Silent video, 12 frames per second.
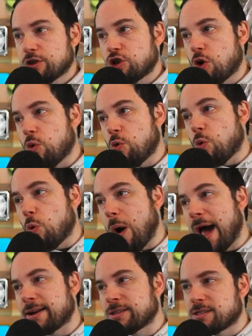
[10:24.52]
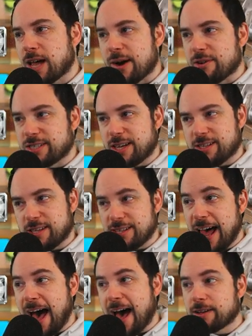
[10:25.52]
So when Cyrus is
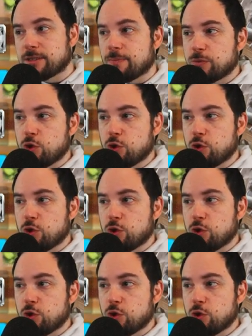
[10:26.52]
attacked,